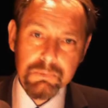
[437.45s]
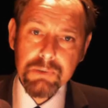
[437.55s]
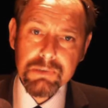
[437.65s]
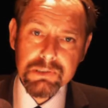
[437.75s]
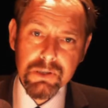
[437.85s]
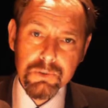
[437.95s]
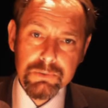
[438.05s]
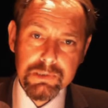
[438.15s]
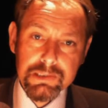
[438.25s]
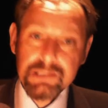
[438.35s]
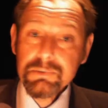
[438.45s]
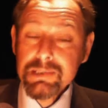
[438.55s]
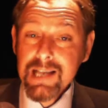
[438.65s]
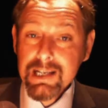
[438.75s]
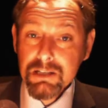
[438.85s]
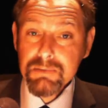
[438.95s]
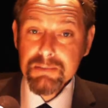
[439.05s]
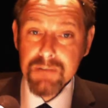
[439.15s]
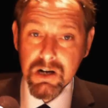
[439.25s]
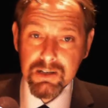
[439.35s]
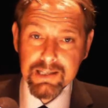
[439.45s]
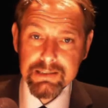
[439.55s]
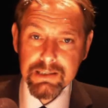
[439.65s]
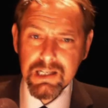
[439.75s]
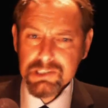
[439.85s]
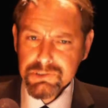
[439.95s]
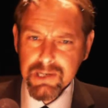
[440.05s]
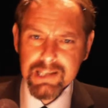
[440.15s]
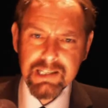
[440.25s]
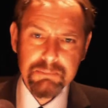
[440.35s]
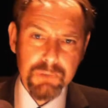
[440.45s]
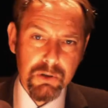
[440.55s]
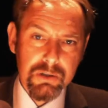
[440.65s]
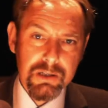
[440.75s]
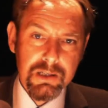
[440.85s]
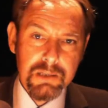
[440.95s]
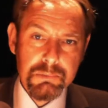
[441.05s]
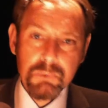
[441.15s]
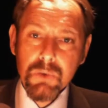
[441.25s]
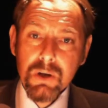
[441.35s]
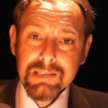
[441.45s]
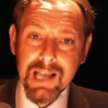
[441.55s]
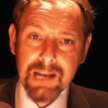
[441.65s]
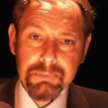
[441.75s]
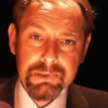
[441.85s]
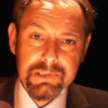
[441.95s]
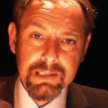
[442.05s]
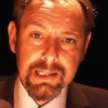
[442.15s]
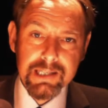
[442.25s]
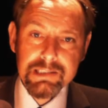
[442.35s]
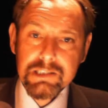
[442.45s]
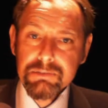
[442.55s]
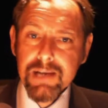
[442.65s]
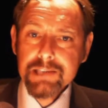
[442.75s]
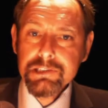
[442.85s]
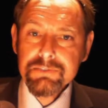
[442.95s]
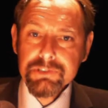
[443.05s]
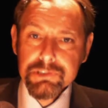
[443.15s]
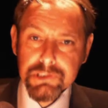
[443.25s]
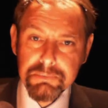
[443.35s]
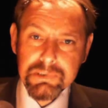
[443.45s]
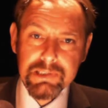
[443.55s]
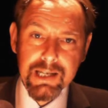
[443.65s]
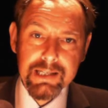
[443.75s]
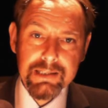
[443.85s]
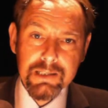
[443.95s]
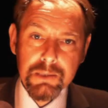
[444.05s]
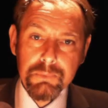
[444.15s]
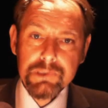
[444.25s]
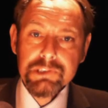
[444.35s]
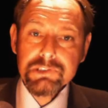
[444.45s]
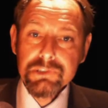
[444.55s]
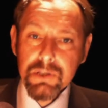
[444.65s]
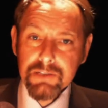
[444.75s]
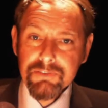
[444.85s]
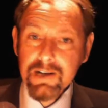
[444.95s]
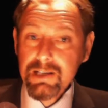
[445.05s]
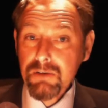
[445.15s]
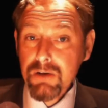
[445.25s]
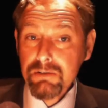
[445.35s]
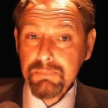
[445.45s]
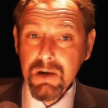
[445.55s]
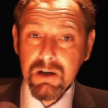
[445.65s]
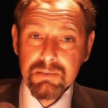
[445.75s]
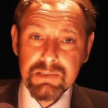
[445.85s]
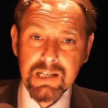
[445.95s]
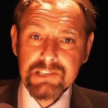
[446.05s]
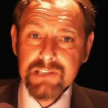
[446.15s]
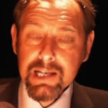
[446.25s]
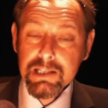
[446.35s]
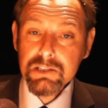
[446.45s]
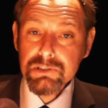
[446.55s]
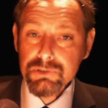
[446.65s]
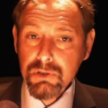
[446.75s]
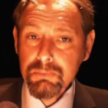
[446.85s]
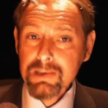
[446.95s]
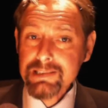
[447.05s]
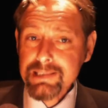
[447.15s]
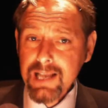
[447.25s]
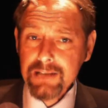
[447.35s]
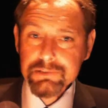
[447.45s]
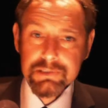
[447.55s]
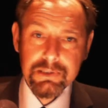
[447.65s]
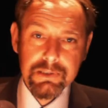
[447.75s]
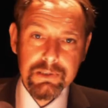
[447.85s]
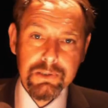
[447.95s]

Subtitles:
We were told this was an economic market, a trading bloc, but what has happened is the creation of a superstate, which has nullified our own parliament and taken control by stealth.